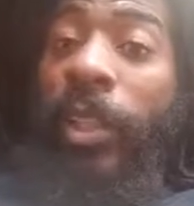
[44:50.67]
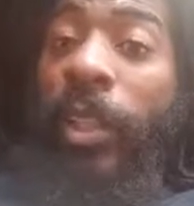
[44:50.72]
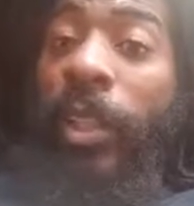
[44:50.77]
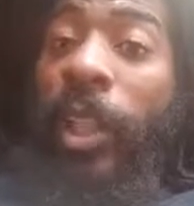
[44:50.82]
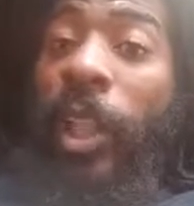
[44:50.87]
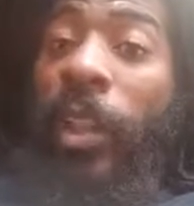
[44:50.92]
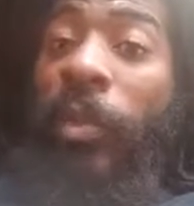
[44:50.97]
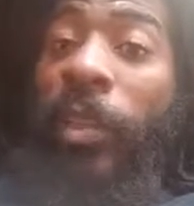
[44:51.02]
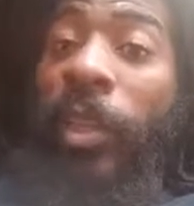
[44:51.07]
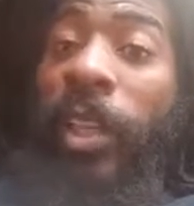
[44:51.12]

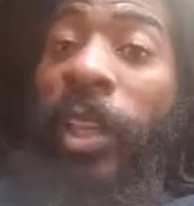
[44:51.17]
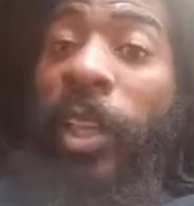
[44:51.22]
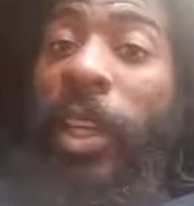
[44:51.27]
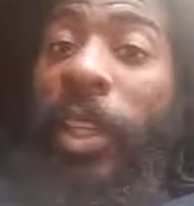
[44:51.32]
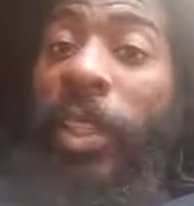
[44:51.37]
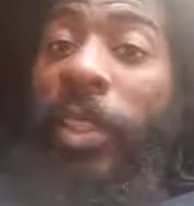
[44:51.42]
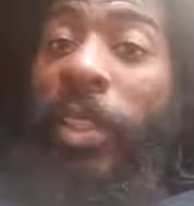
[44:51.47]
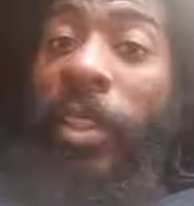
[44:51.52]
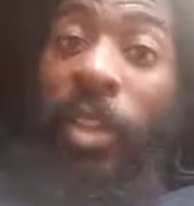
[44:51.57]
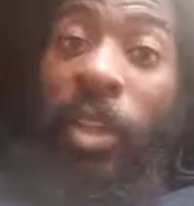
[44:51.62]
Everything
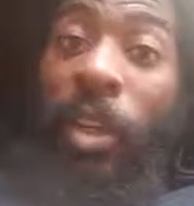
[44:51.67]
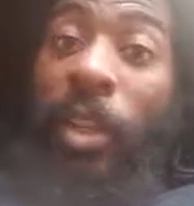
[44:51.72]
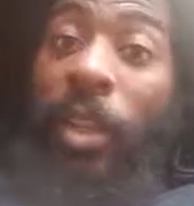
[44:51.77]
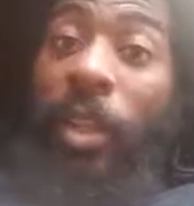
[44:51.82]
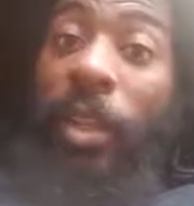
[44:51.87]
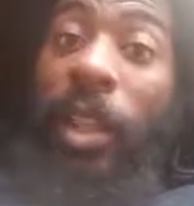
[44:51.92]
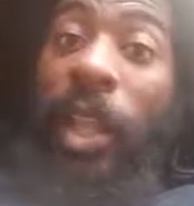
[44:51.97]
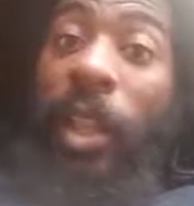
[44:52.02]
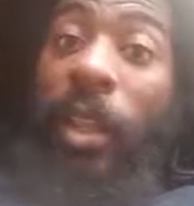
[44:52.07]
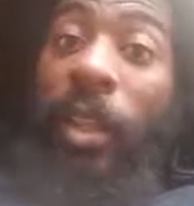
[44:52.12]
has to start
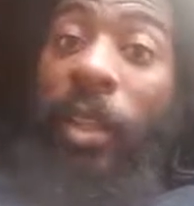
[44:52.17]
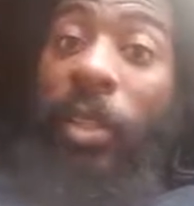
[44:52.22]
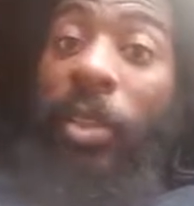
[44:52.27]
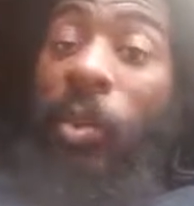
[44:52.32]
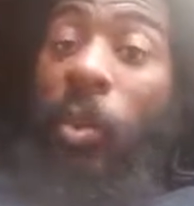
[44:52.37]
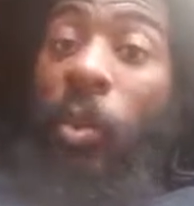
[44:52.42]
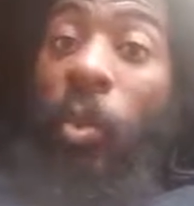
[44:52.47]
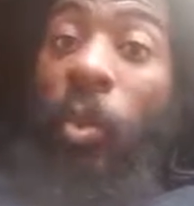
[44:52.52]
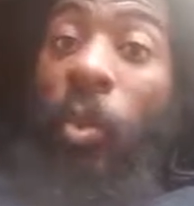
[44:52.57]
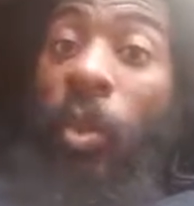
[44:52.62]
silent. So
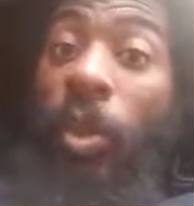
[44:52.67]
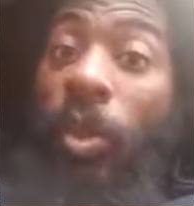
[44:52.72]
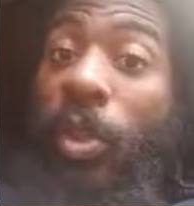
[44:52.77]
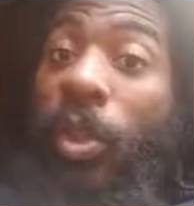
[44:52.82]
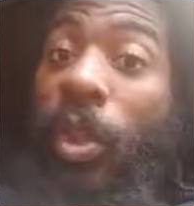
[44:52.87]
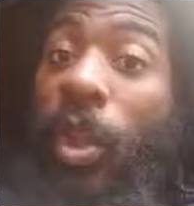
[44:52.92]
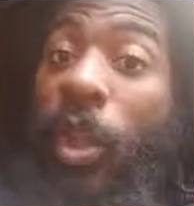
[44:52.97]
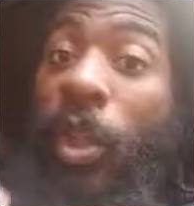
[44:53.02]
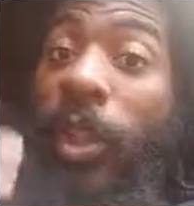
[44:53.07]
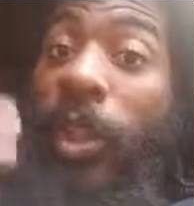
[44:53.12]
war
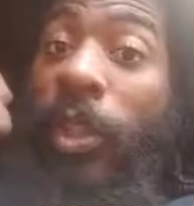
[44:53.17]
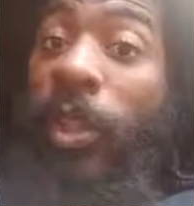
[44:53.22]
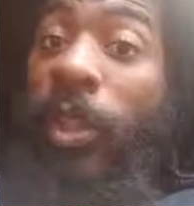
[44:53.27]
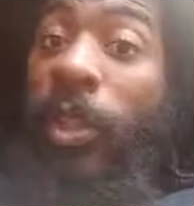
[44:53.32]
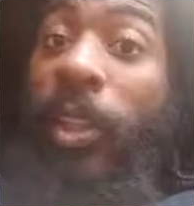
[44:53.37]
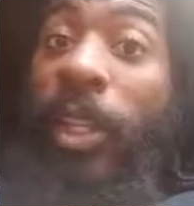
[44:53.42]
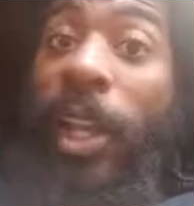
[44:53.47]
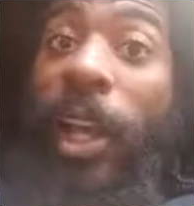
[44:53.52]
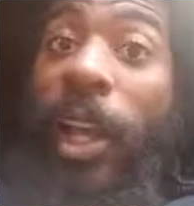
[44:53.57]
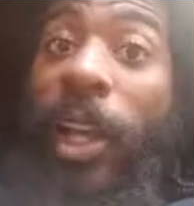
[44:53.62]
started
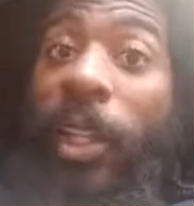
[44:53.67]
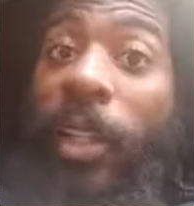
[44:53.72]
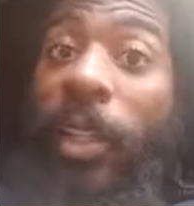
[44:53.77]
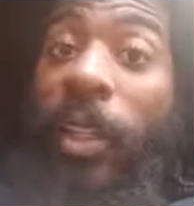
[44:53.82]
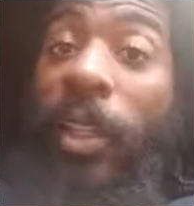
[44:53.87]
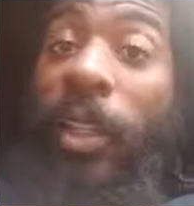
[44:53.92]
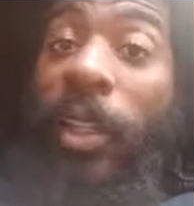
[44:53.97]
silent.